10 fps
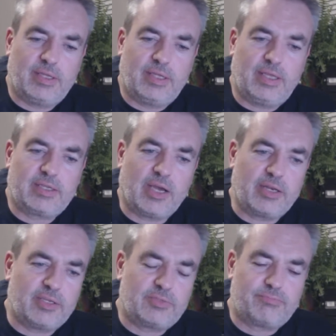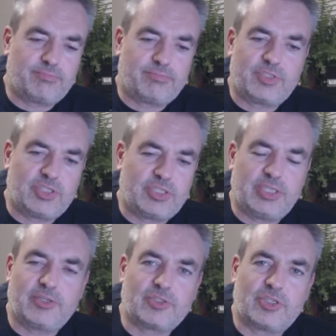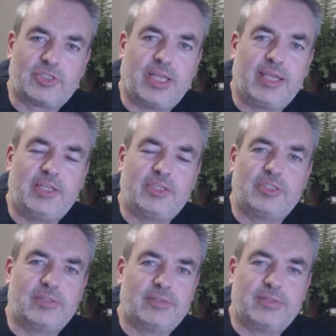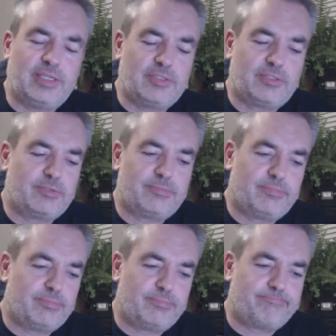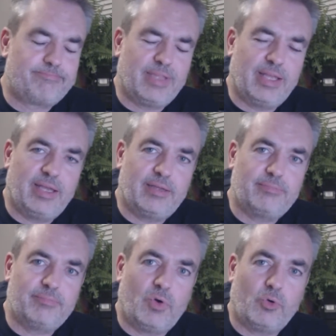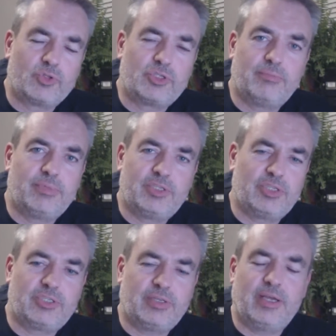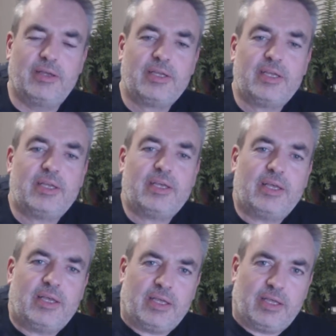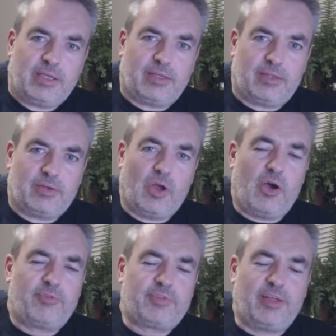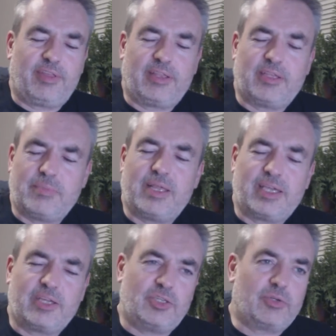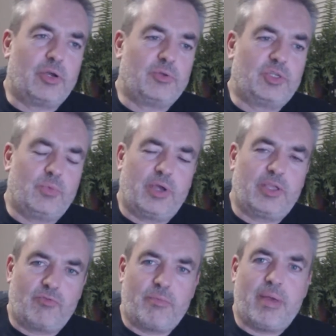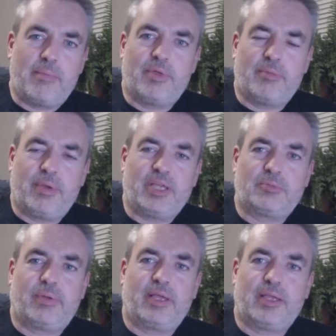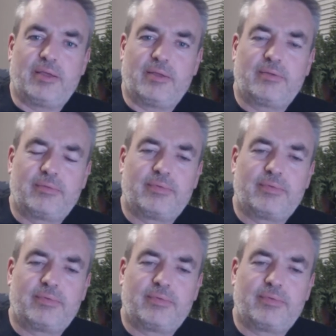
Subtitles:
he kind of steals the stage, and he's awesome. It's just not often I think there's many gigs you go to where you remember the bass player,